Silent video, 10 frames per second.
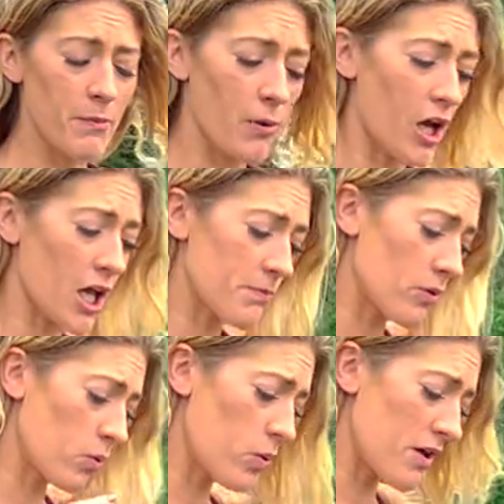bike,
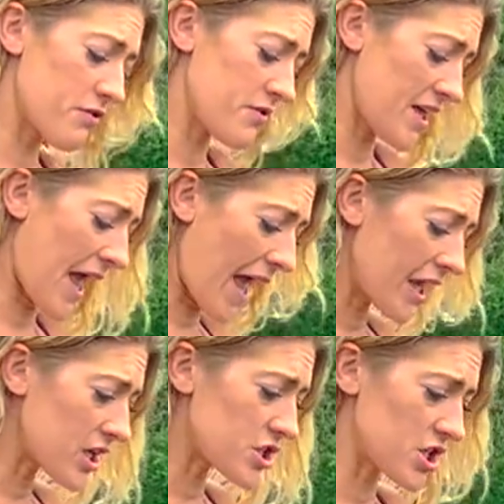but with the
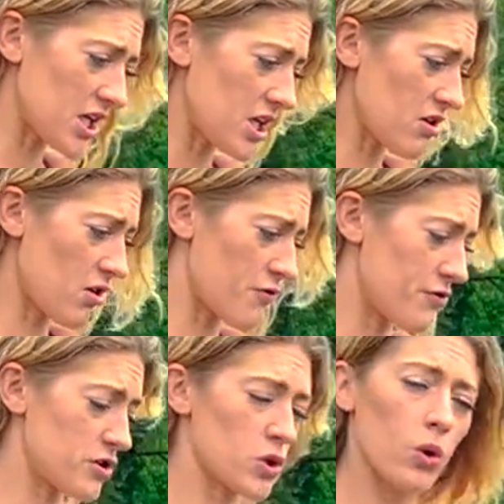energy of
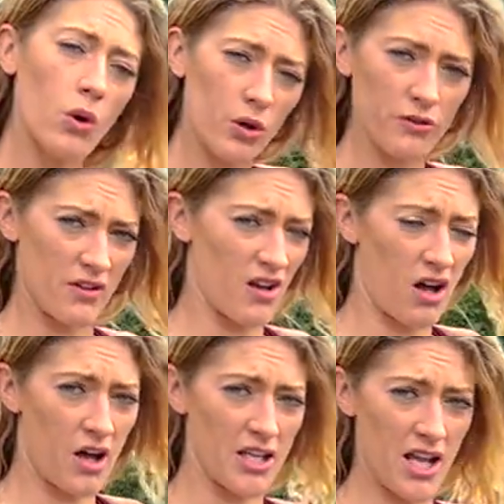the torque that
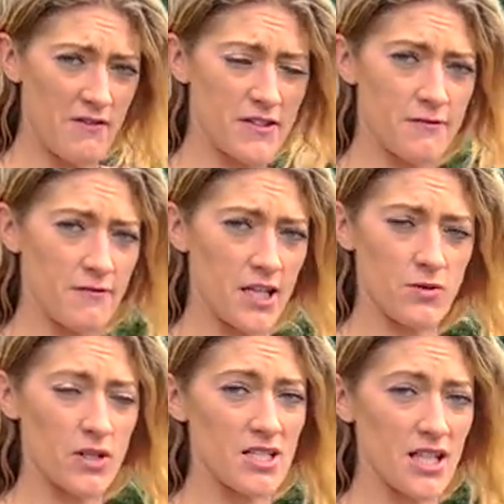Harley-Davidson
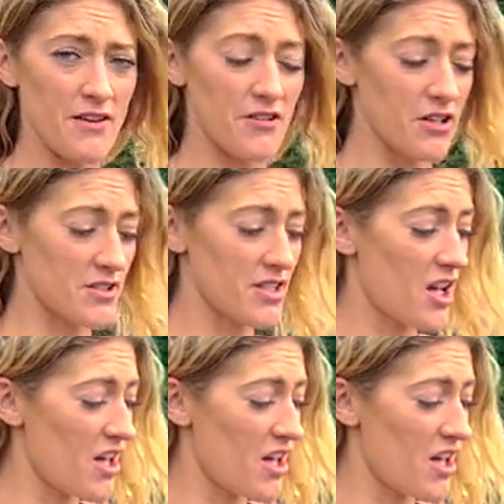V-twin delivers,